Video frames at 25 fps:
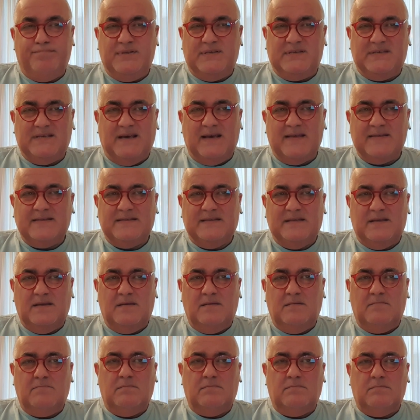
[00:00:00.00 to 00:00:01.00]
besides
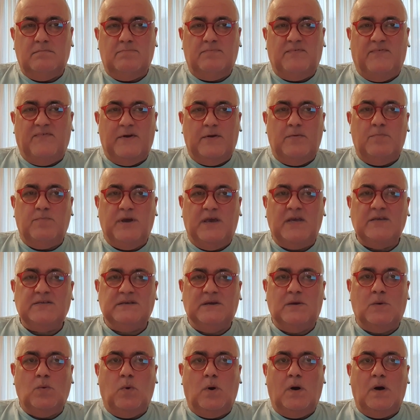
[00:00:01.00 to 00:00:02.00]
the very
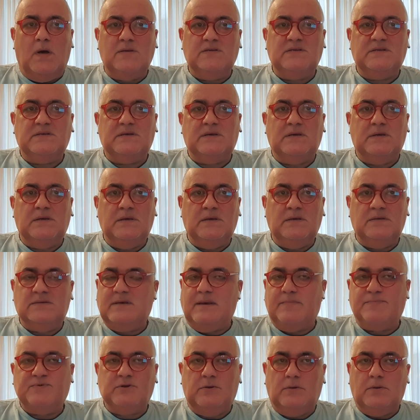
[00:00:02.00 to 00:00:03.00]
basic ones,
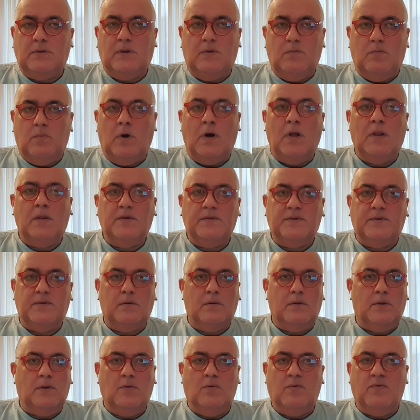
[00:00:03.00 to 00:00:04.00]
is absolutely
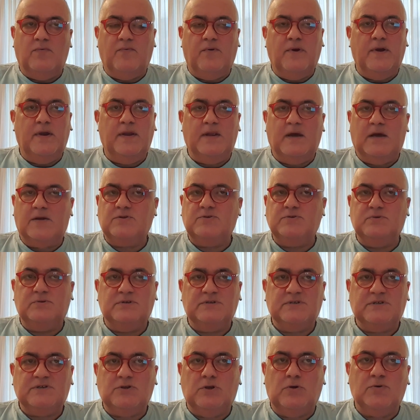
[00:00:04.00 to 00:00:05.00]
voluntary. You're free not to
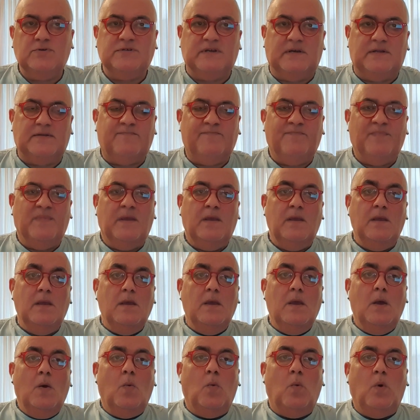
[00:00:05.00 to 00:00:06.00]
disclose it.
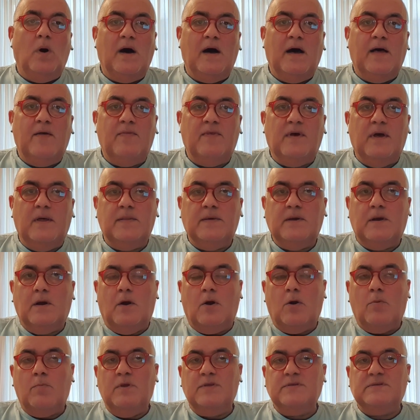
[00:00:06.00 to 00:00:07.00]
Why then the
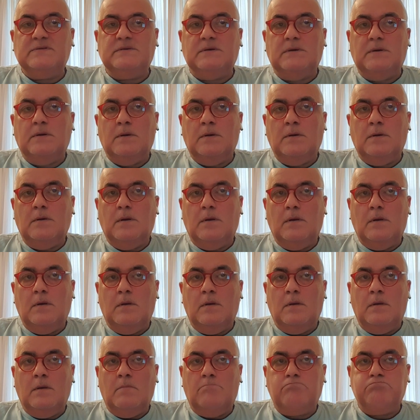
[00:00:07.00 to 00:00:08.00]
governments
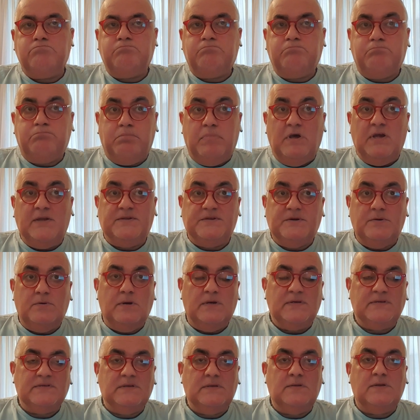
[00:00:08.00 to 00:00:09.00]
are
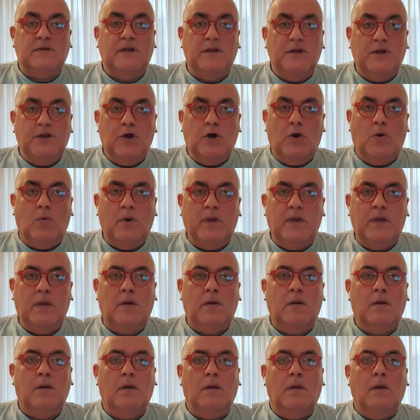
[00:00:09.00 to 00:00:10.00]
interested in
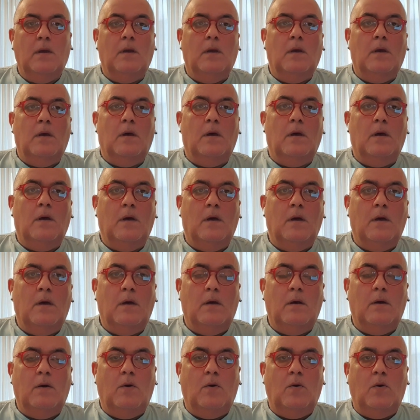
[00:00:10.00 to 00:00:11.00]
knowing
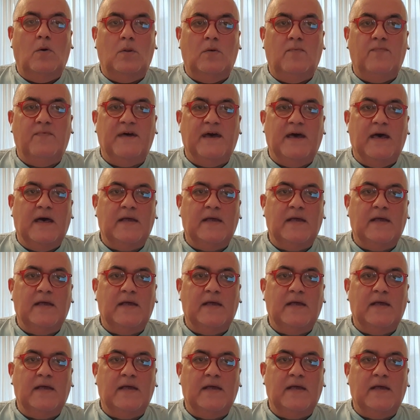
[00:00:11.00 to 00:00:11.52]
all of